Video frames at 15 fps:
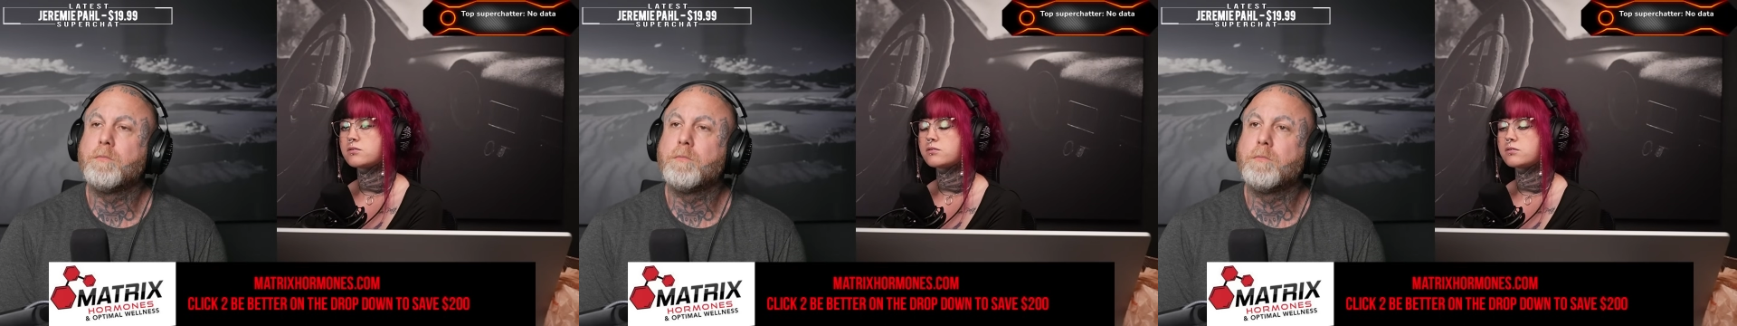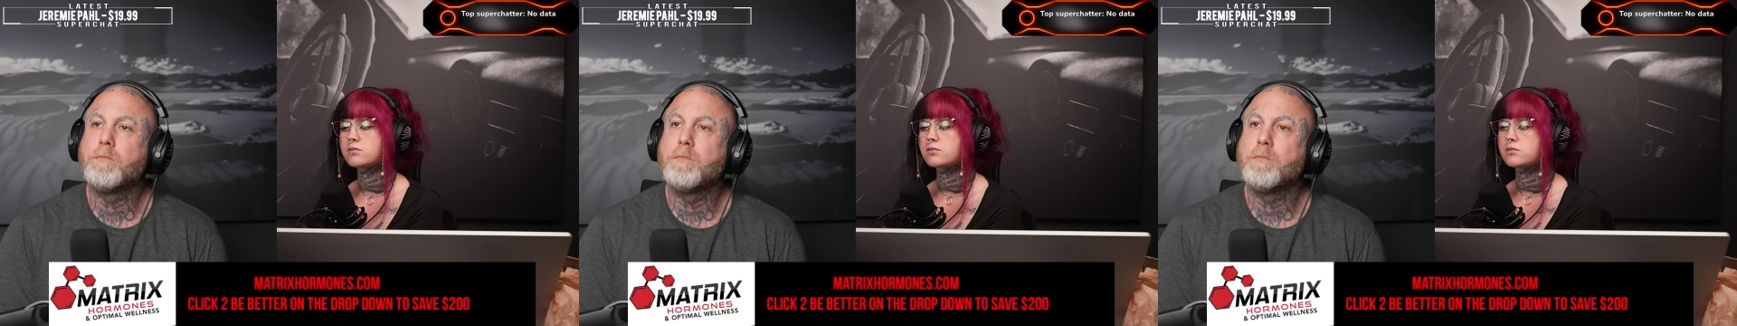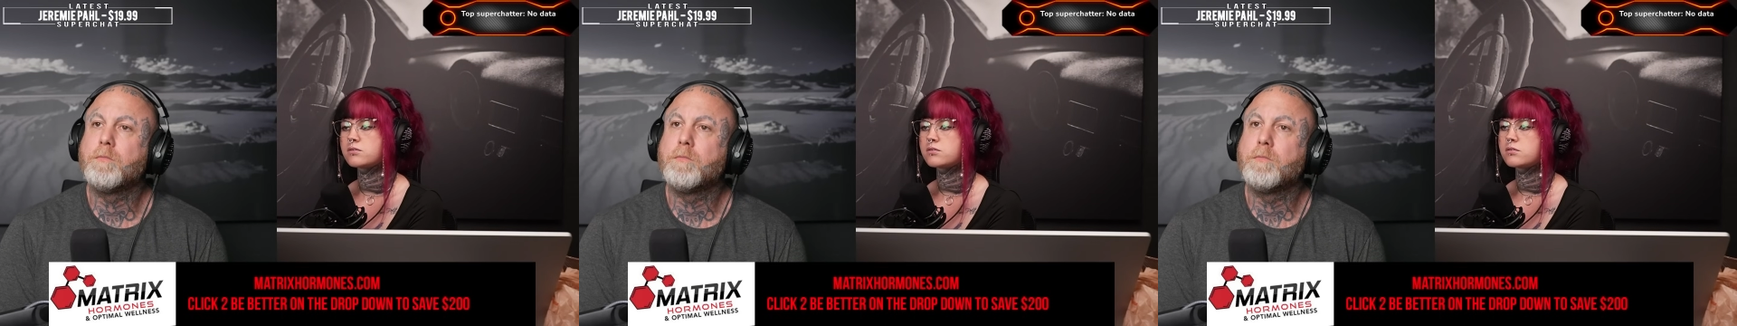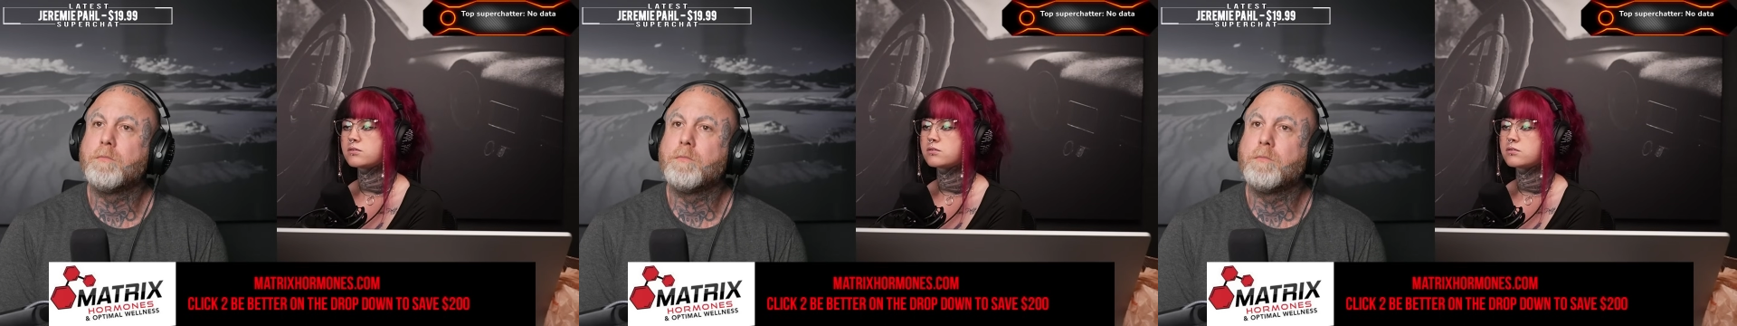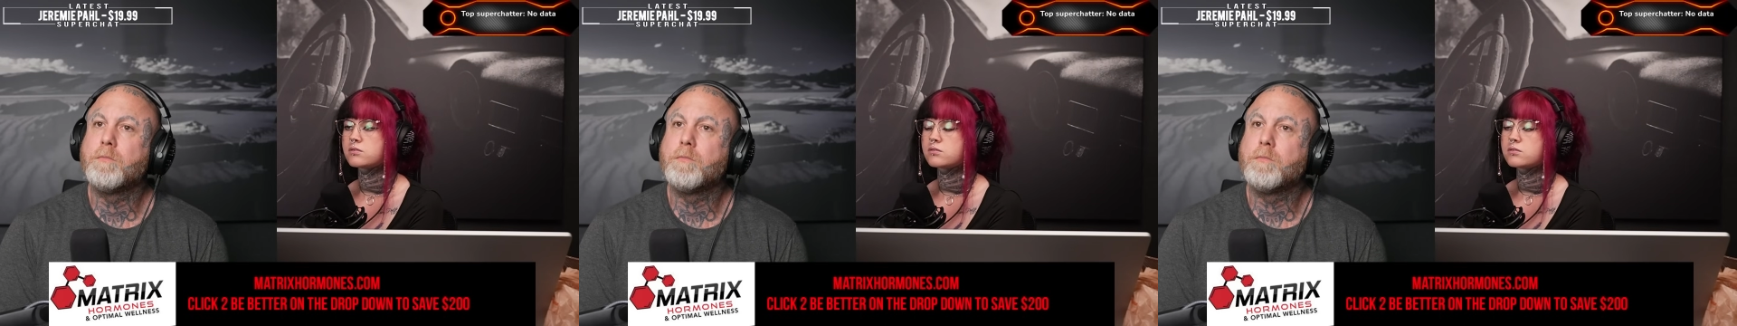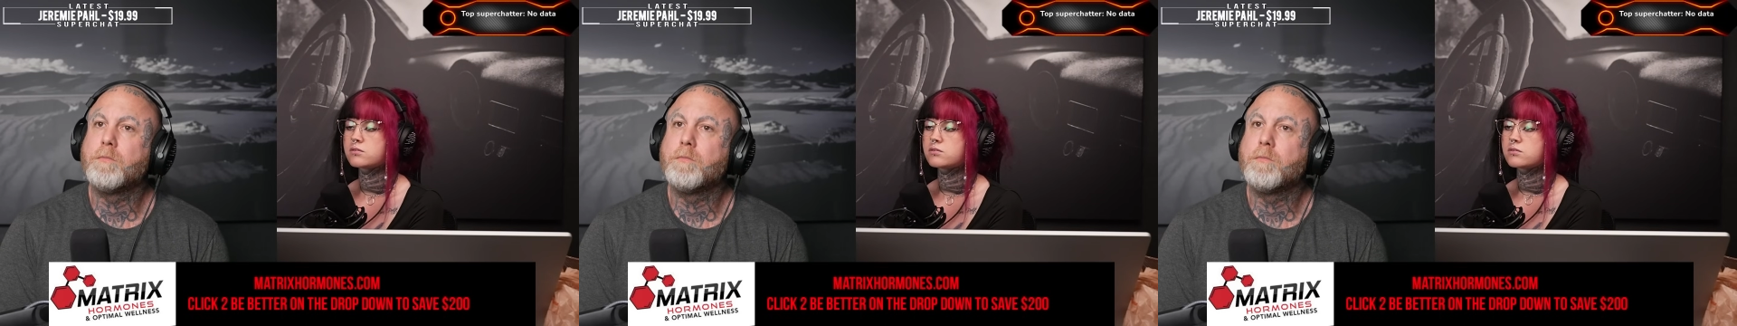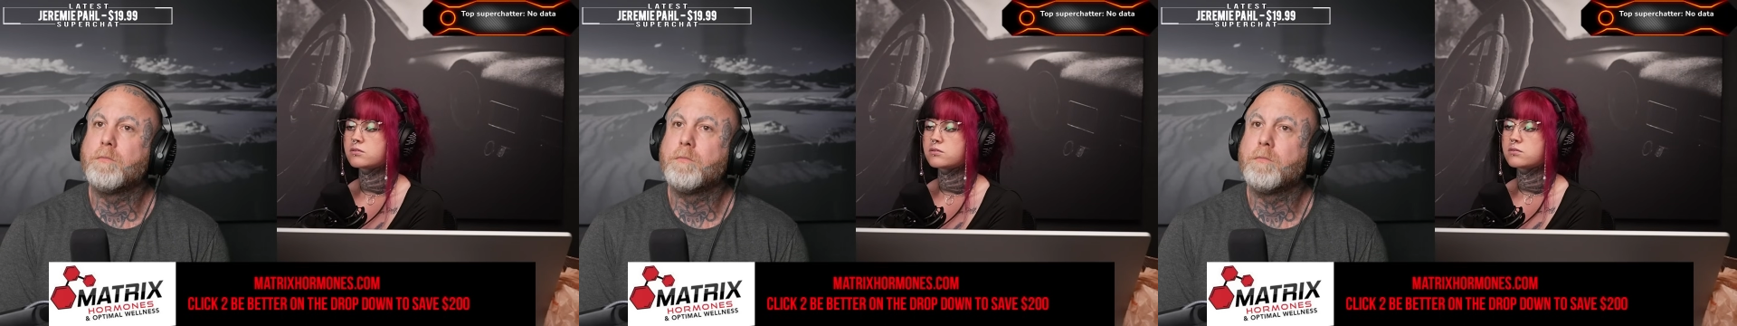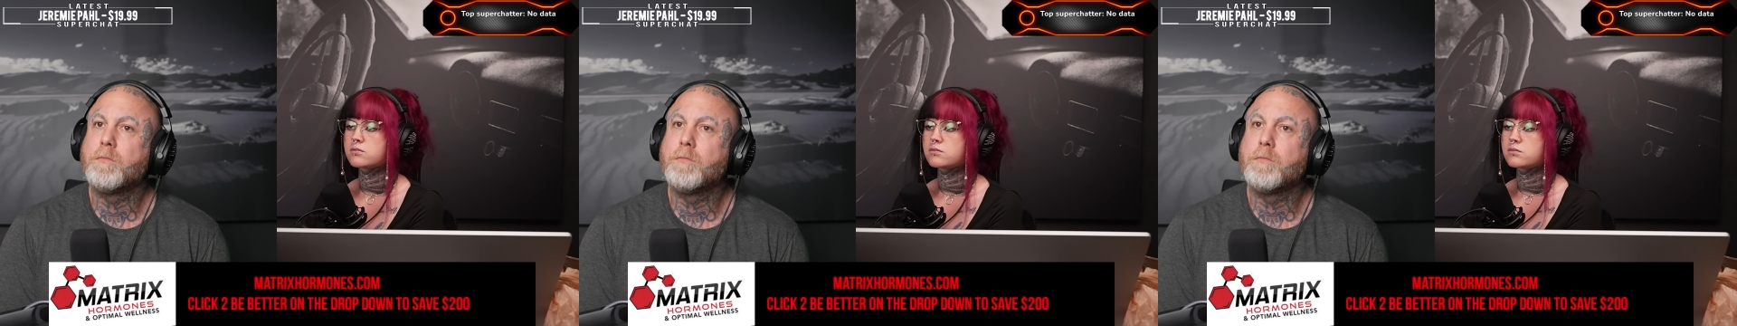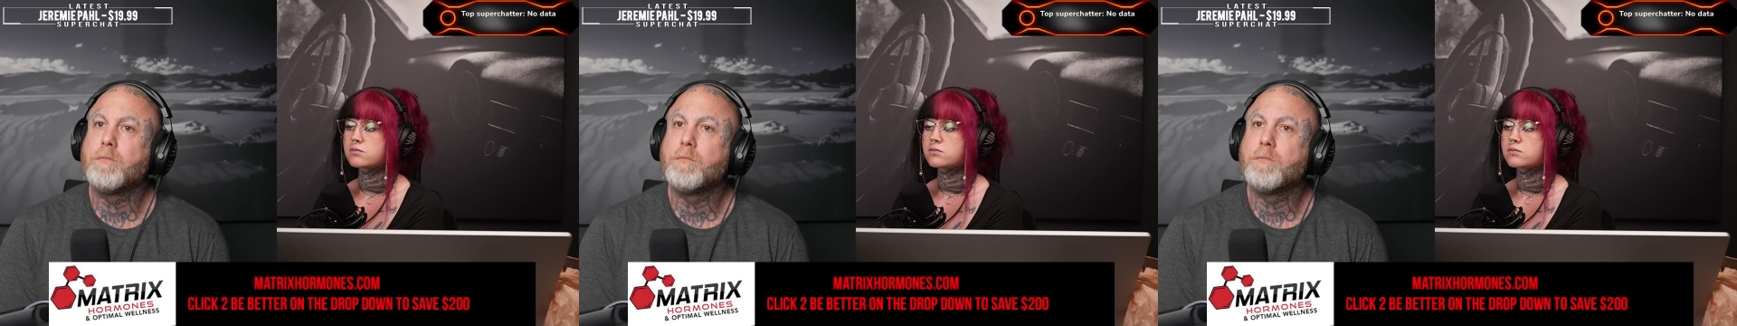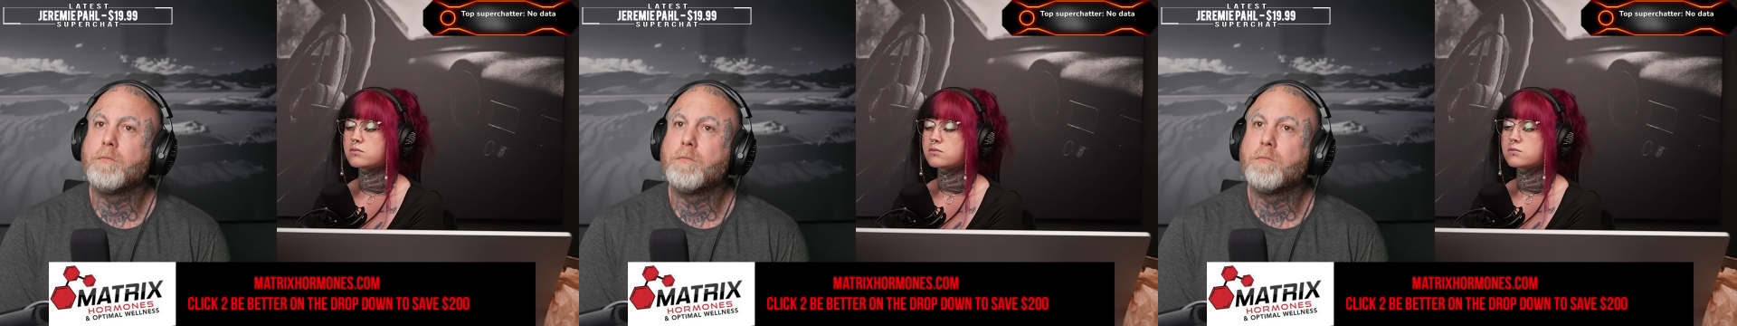
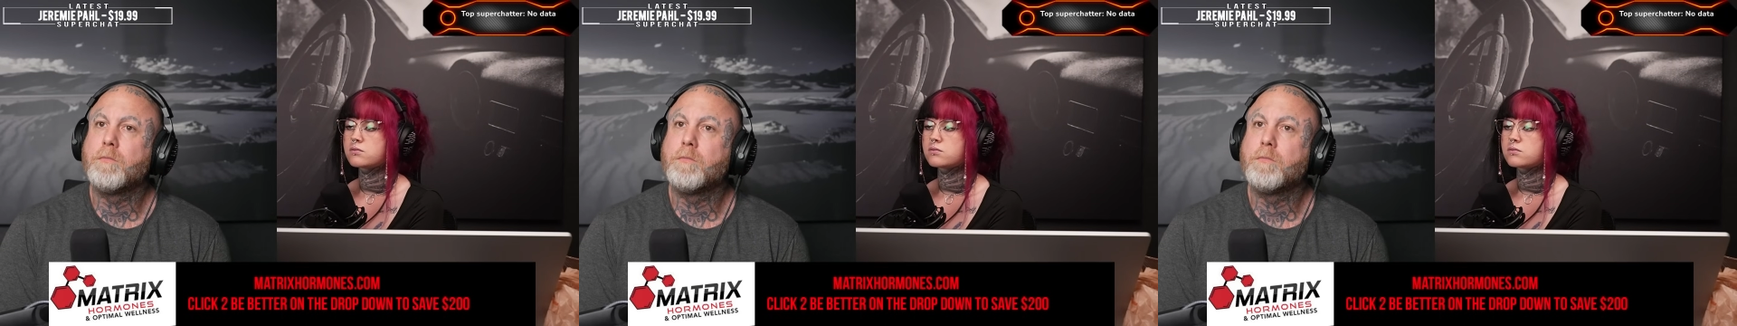No one is speaking in this clip.